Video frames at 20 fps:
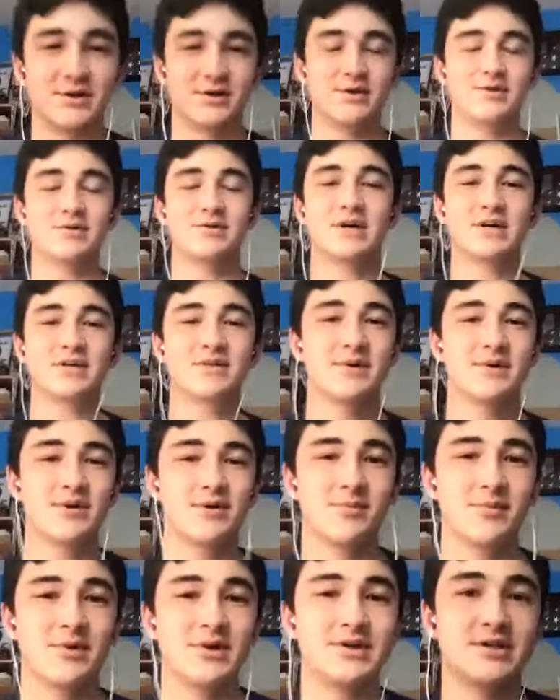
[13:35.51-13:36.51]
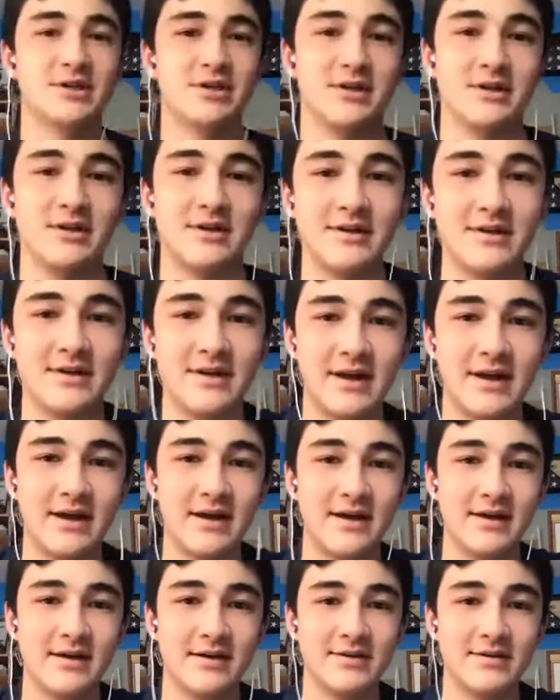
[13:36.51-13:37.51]
You talked about your mission
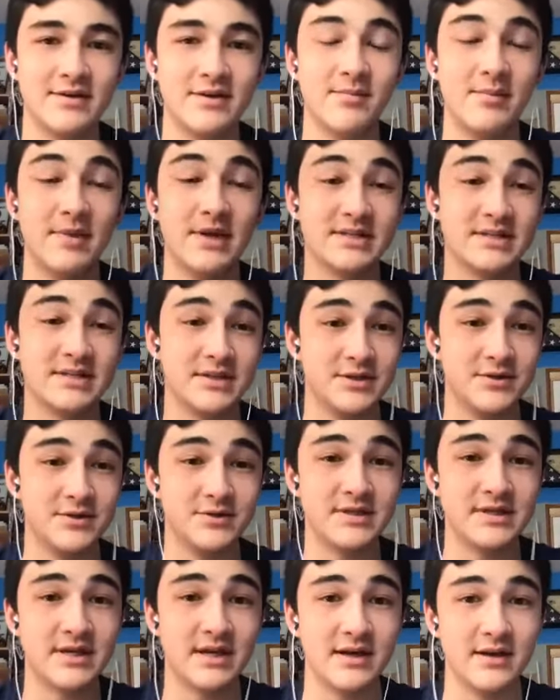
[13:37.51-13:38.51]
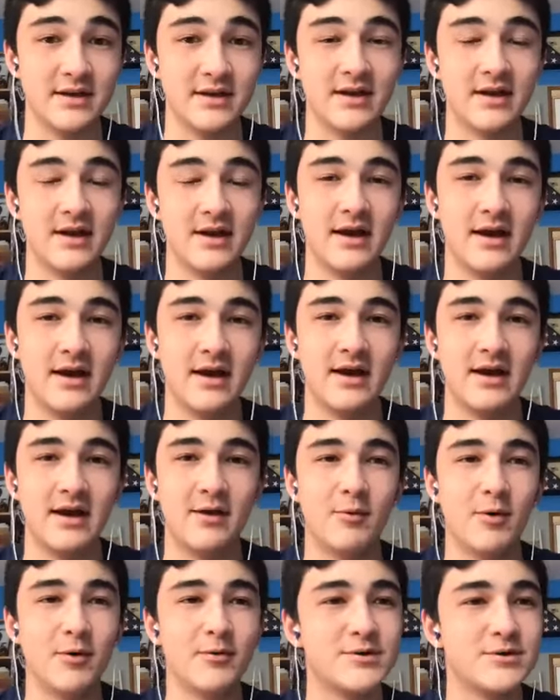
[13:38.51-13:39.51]
and the message you send.
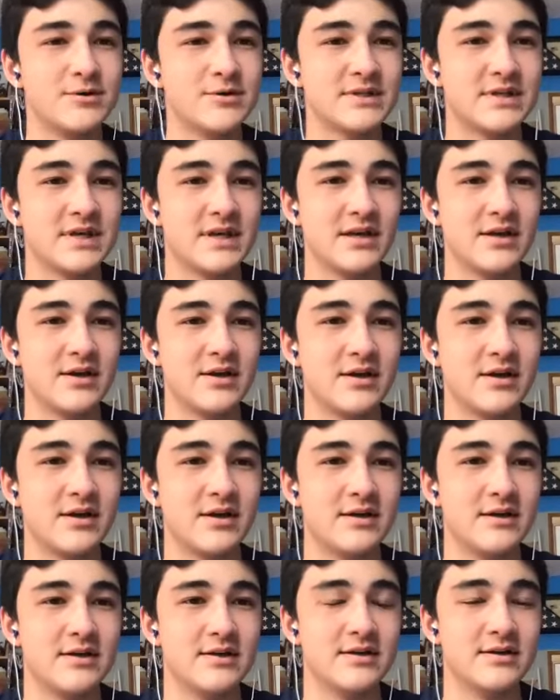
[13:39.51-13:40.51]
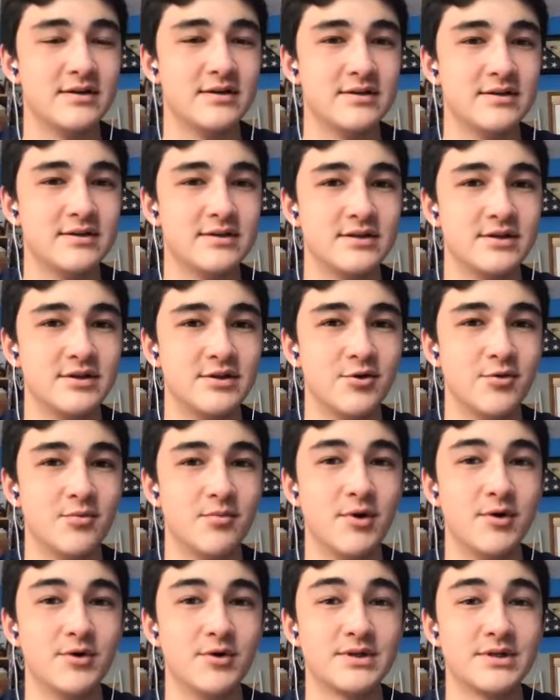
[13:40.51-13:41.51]
What would you say is your
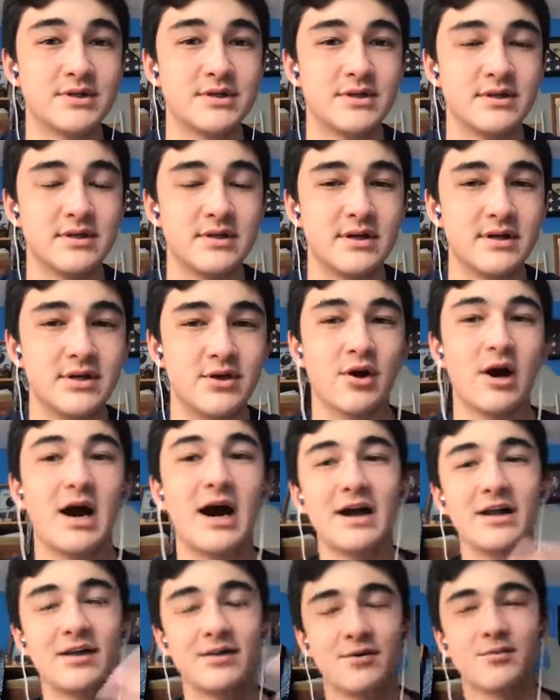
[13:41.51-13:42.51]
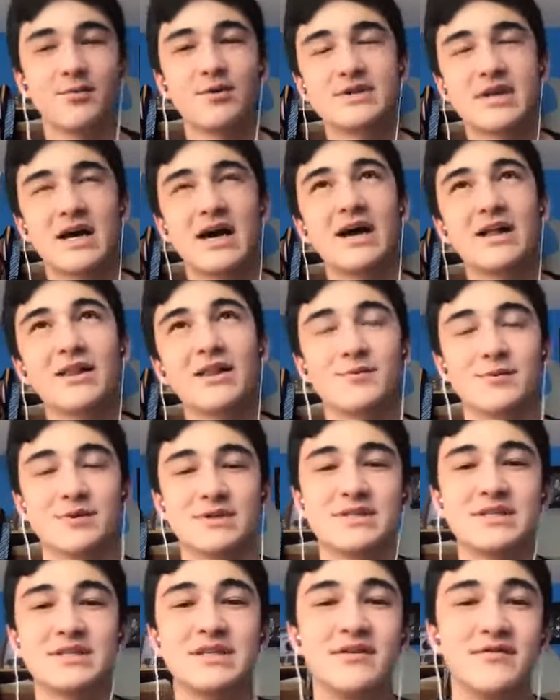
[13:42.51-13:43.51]
most highly
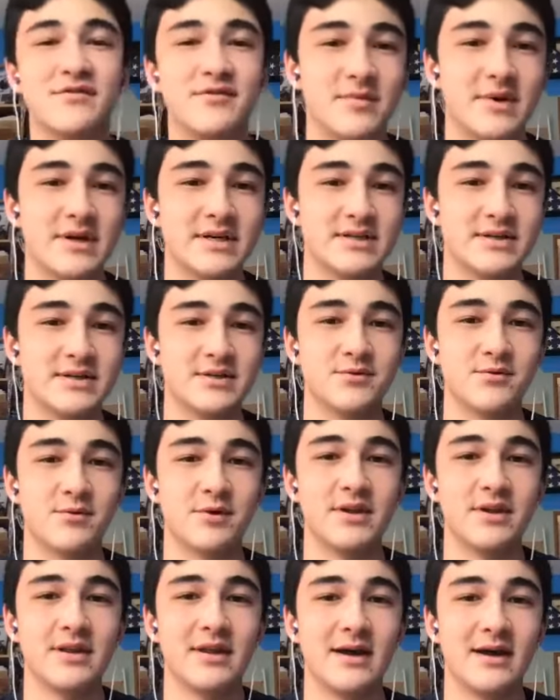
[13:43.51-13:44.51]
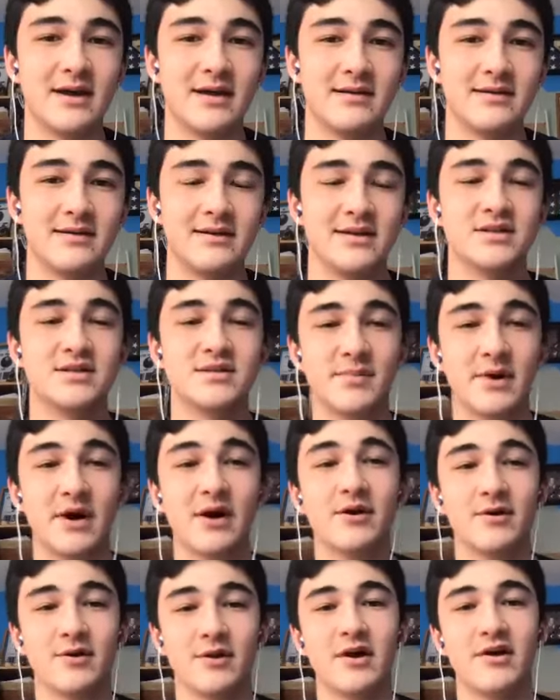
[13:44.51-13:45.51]
received message, one that
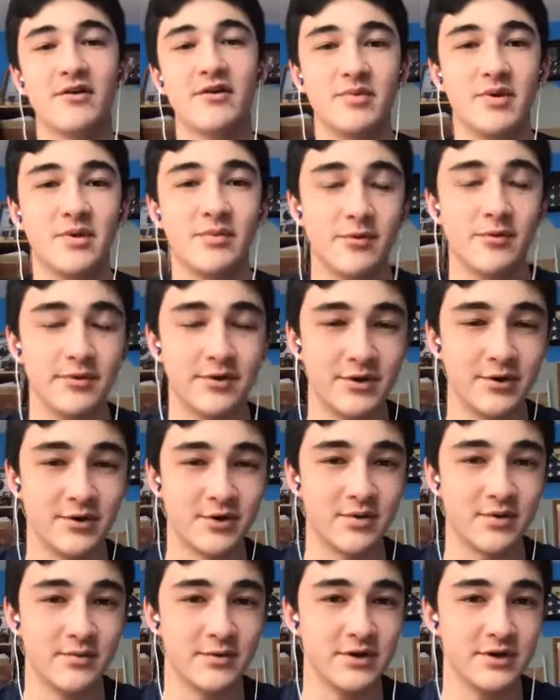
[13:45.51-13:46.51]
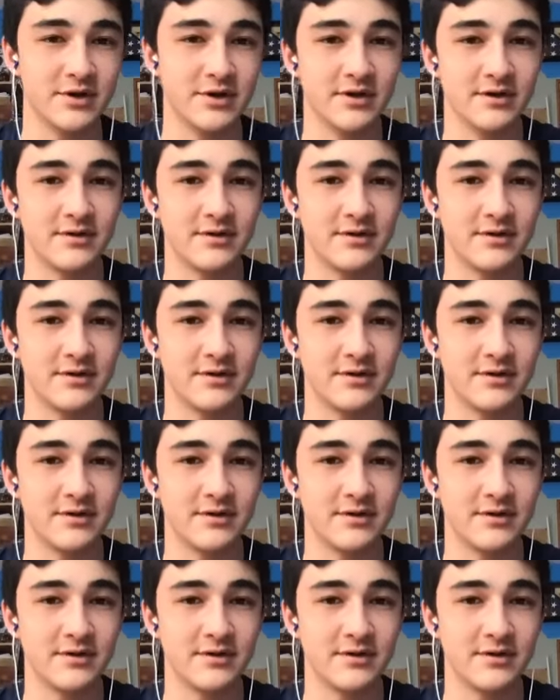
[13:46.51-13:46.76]
inspired a lot of people within your community?